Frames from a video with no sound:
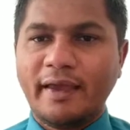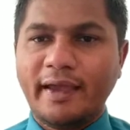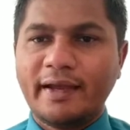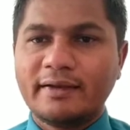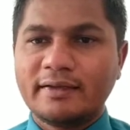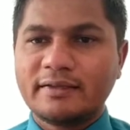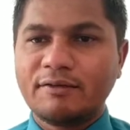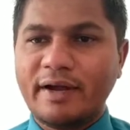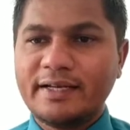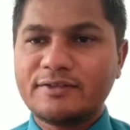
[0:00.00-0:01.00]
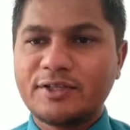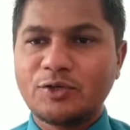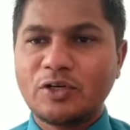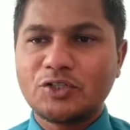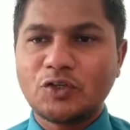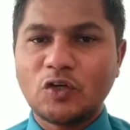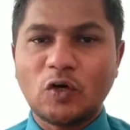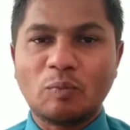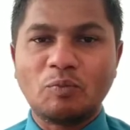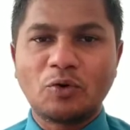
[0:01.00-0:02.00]
and the wider circulation
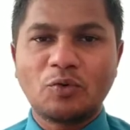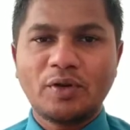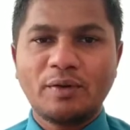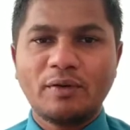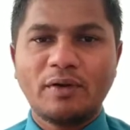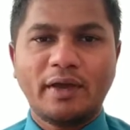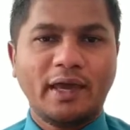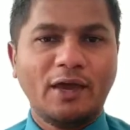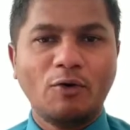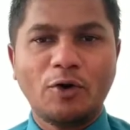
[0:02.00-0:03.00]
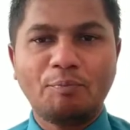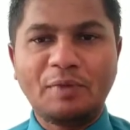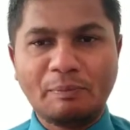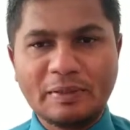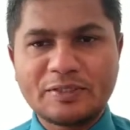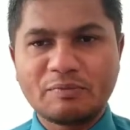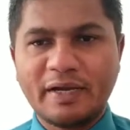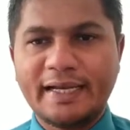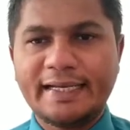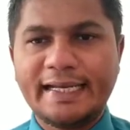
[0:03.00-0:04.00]
of book could have on people's
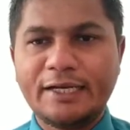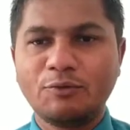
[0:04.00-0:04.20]
mind.